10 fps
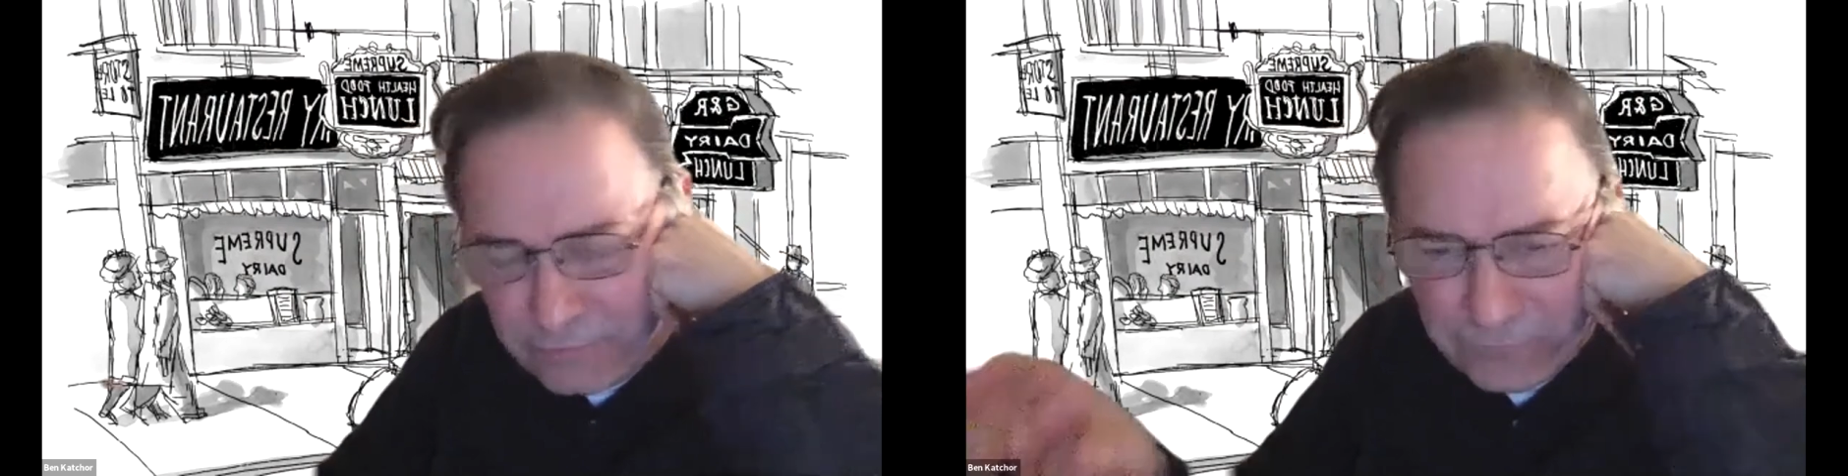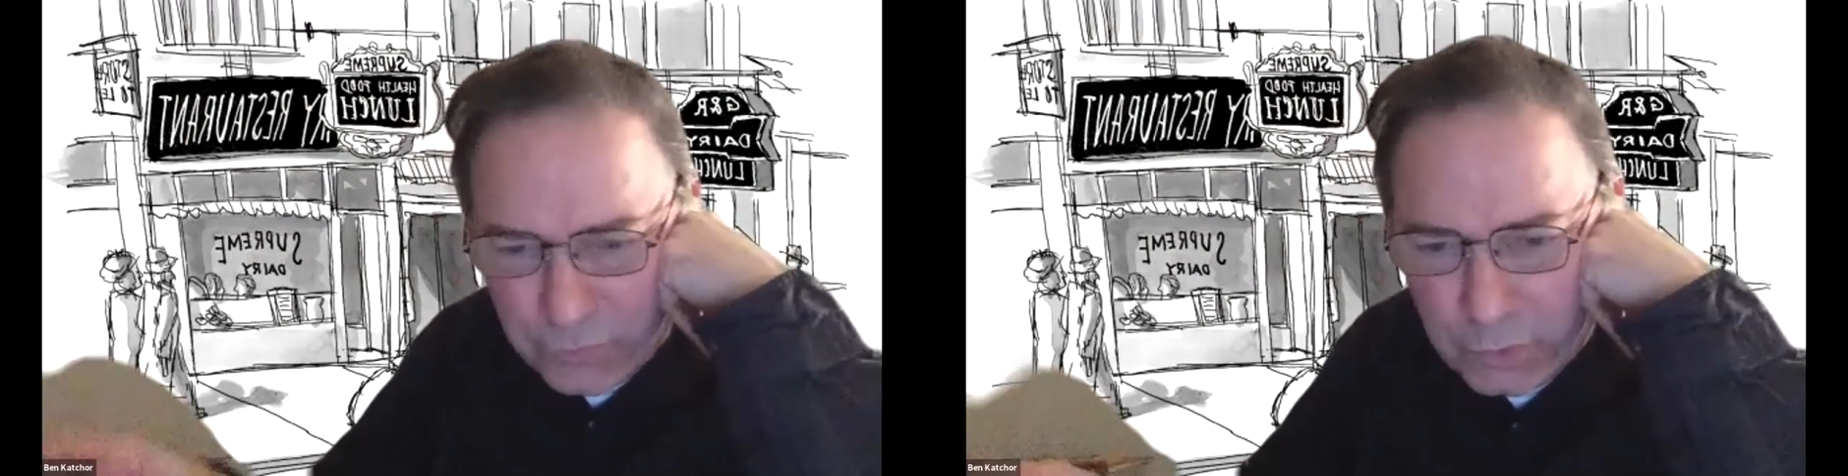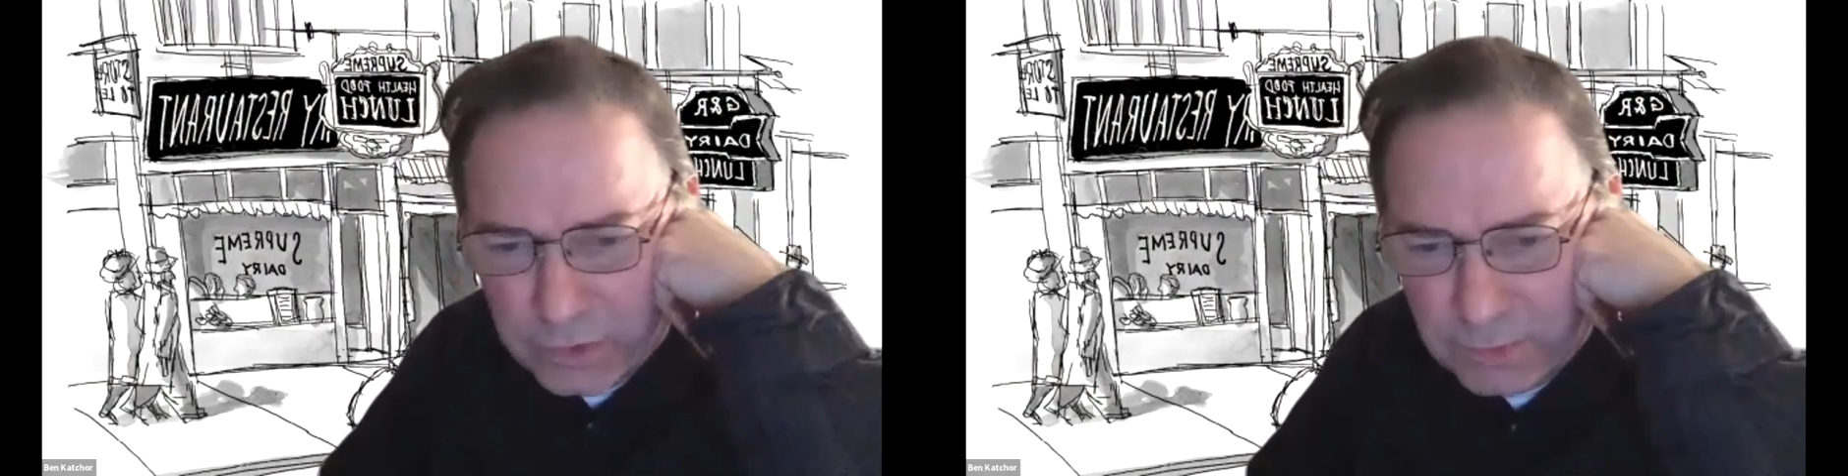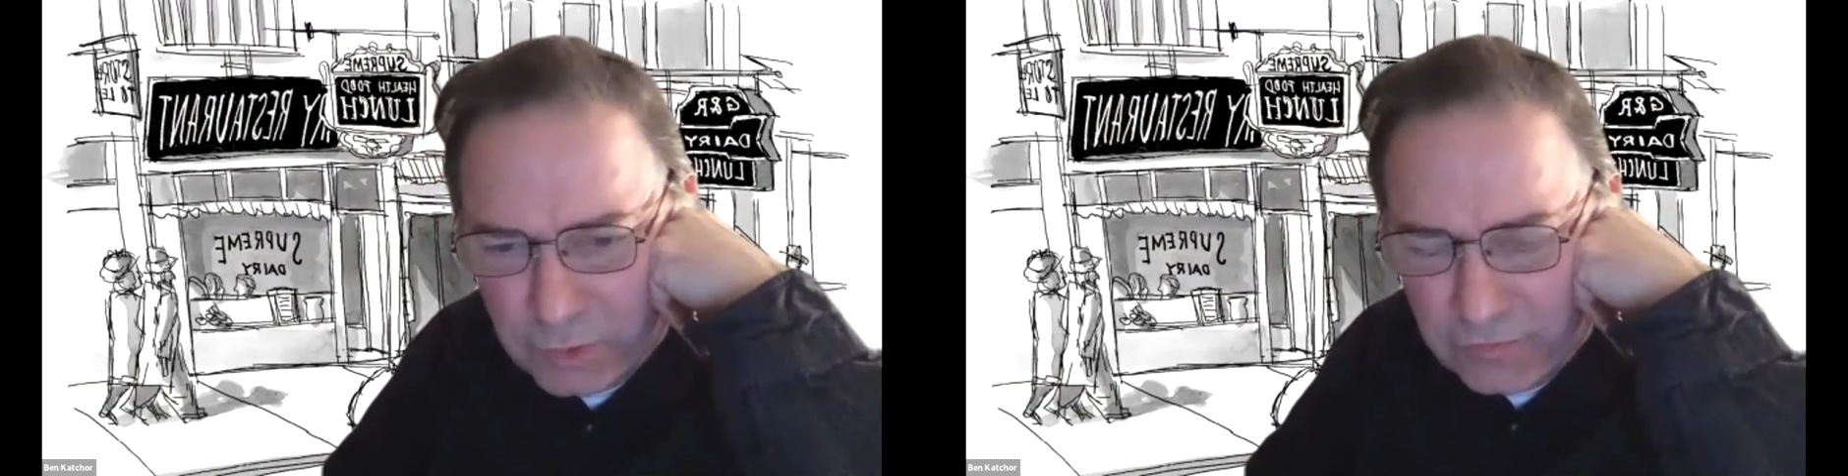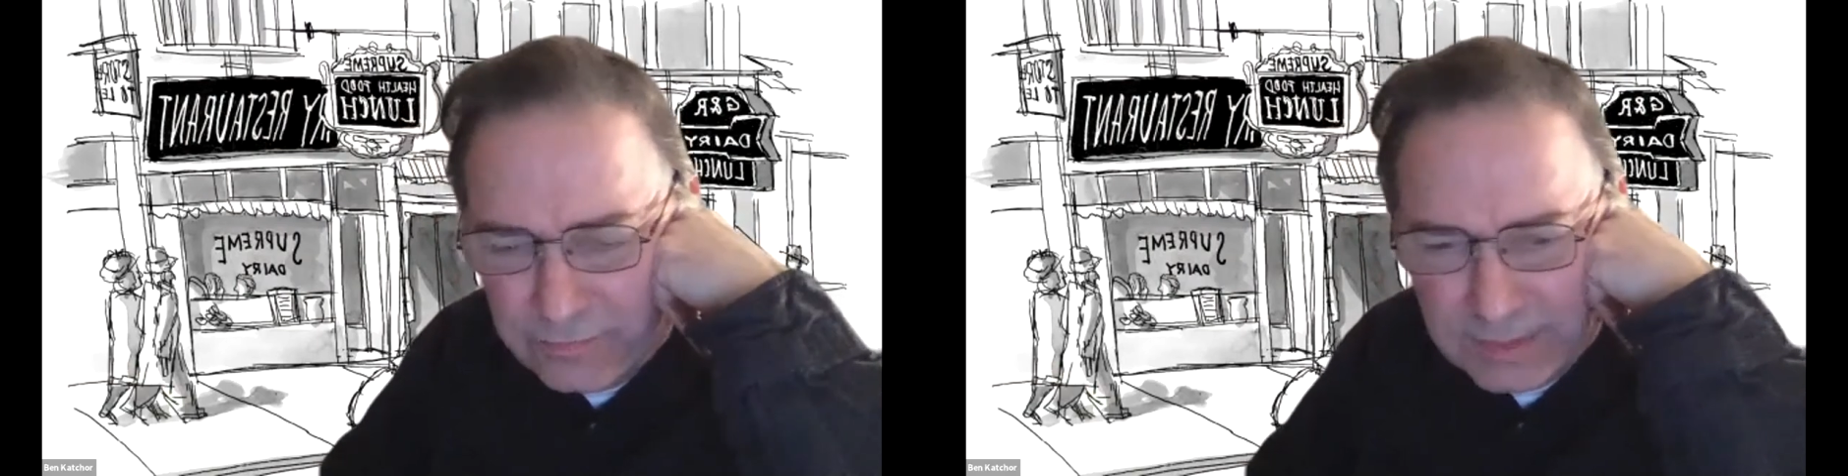food
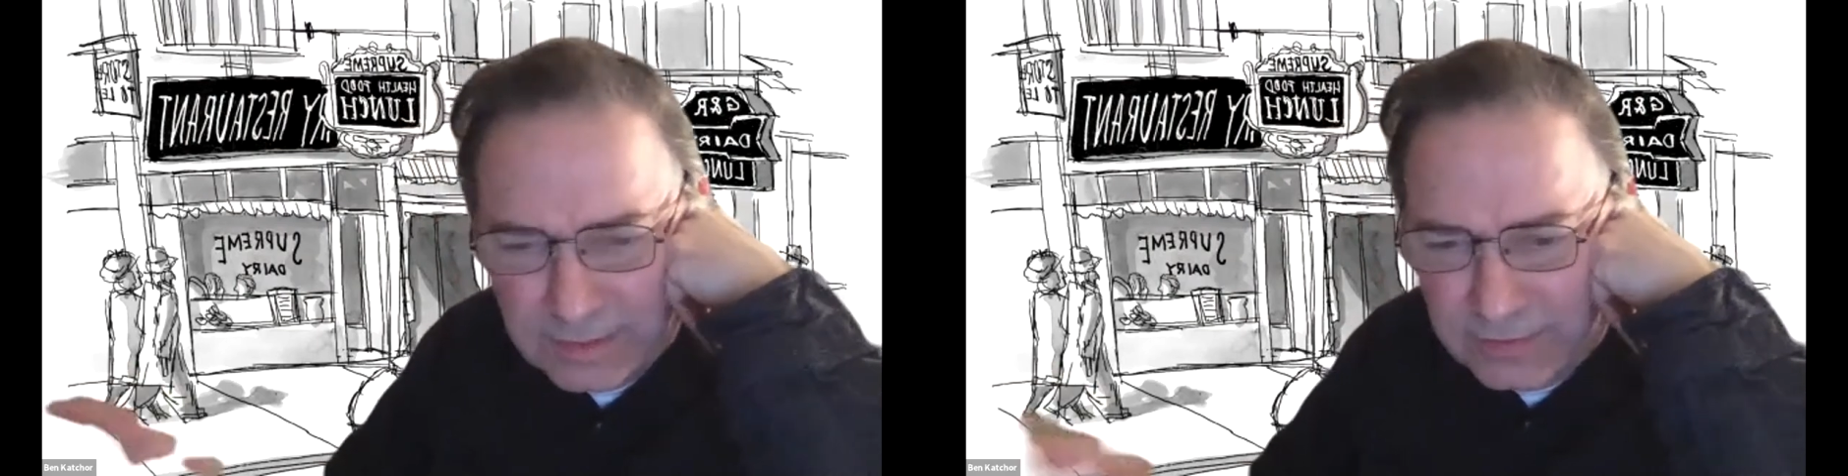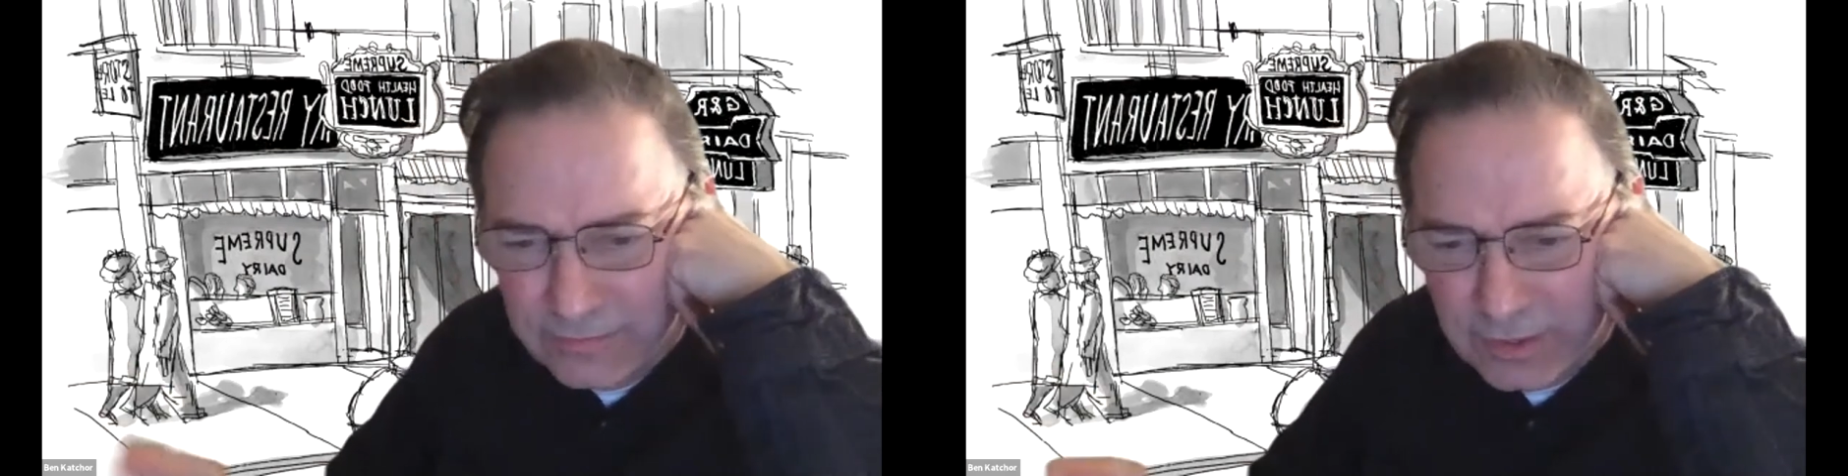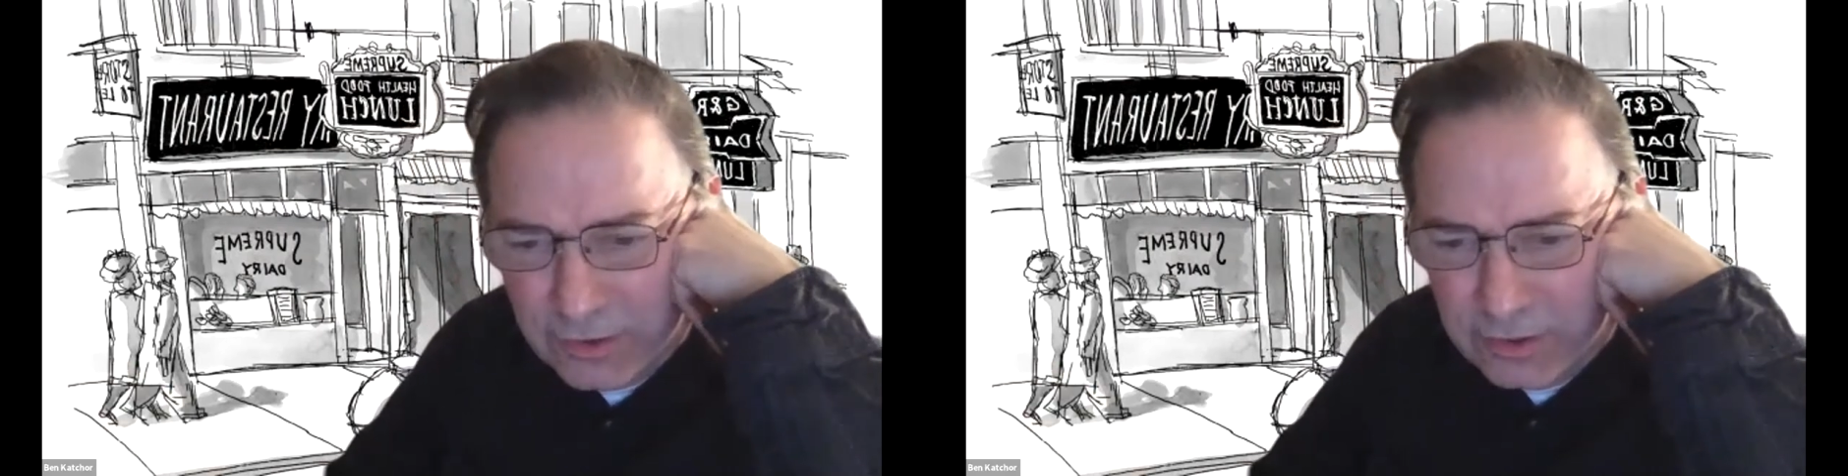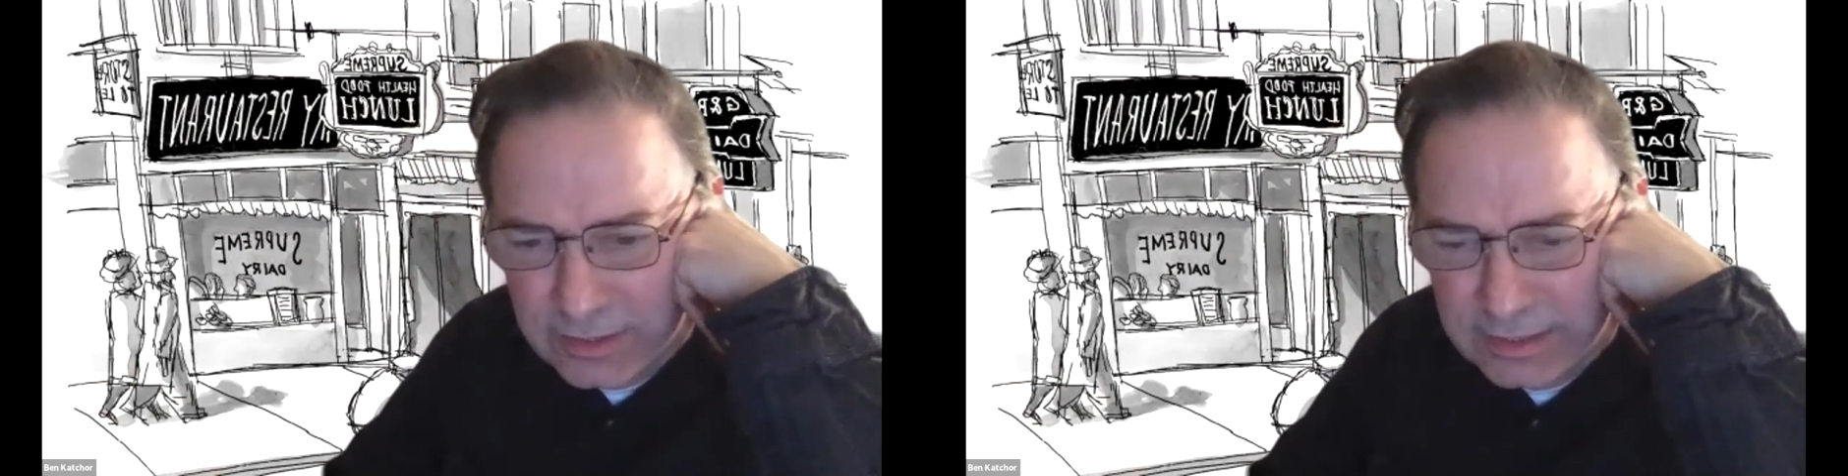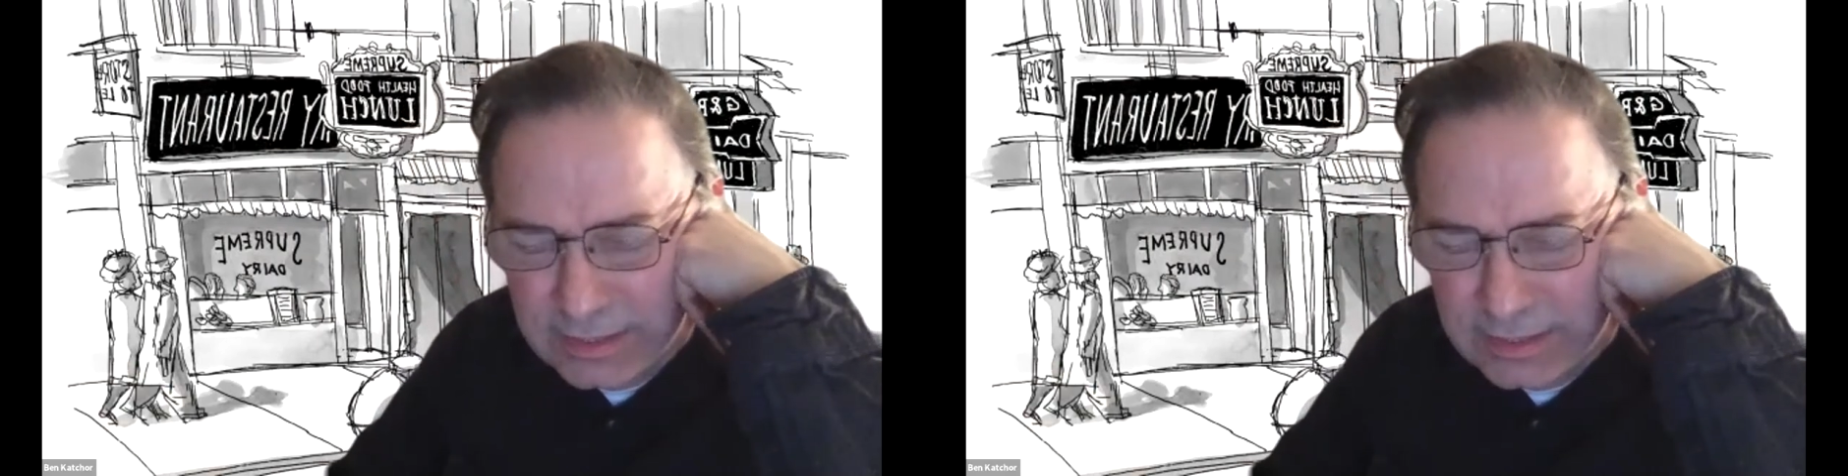movement of the early